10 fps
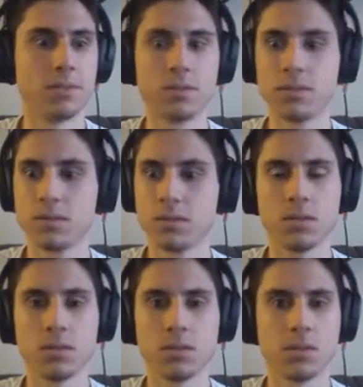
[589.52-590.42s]

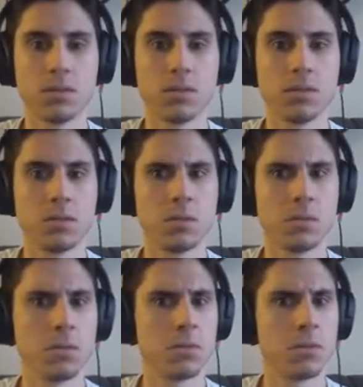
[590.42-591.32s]

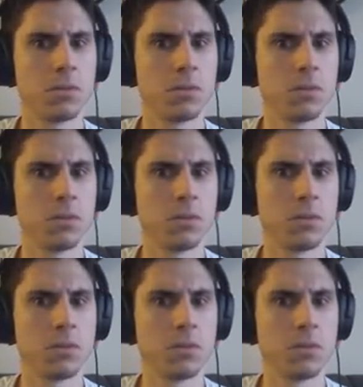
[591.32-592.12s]
(silence)